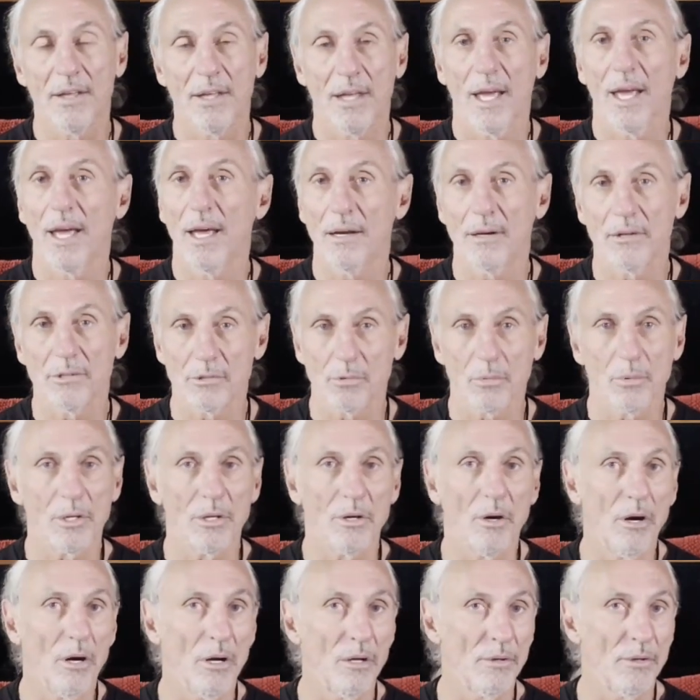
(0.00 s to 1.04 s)
And as we
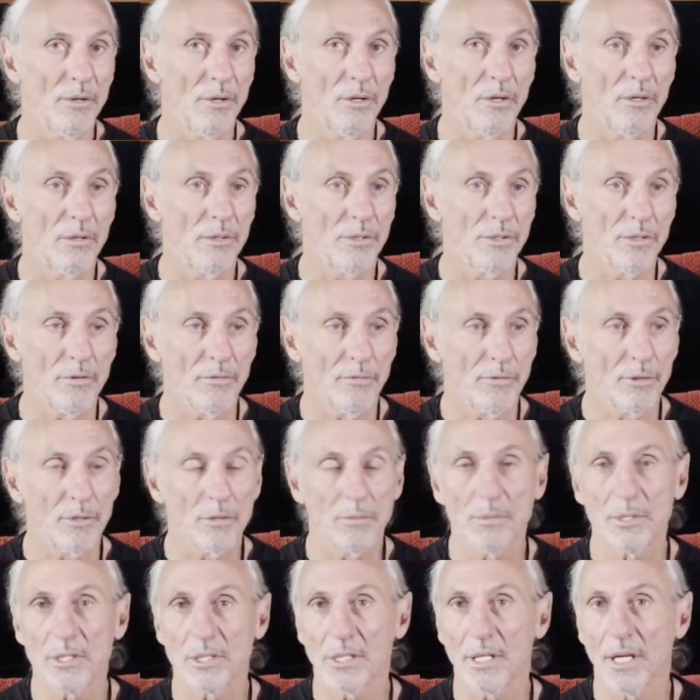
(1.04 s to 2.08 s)
all know, and you've heard
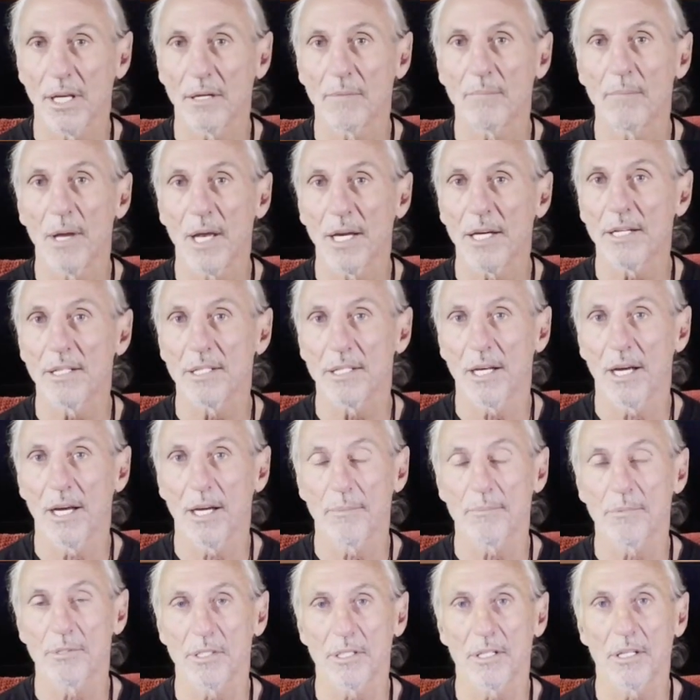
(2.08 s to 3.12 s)
me say many
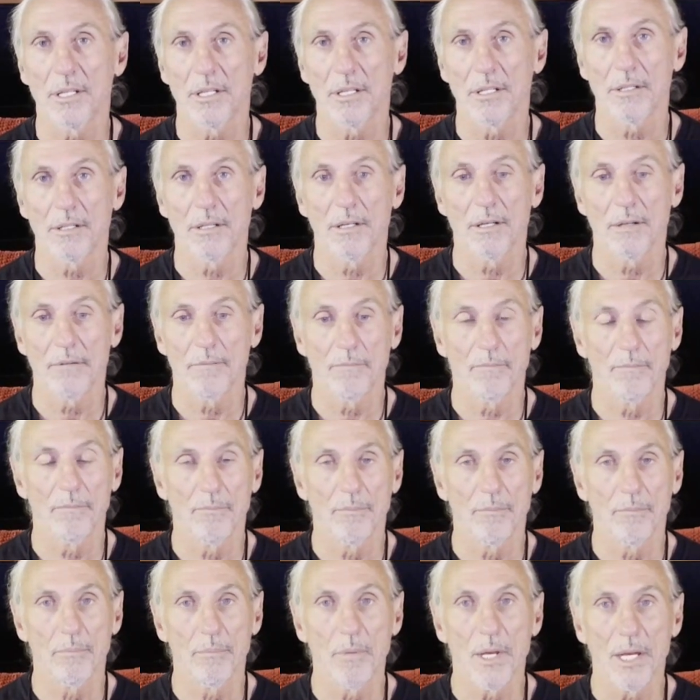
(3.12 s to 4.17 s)
times in, in
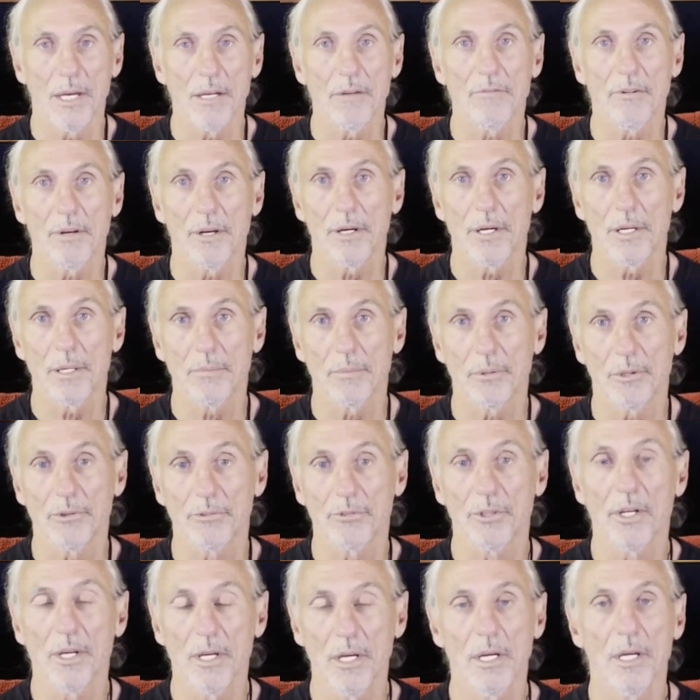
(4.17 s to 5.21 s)
many variables,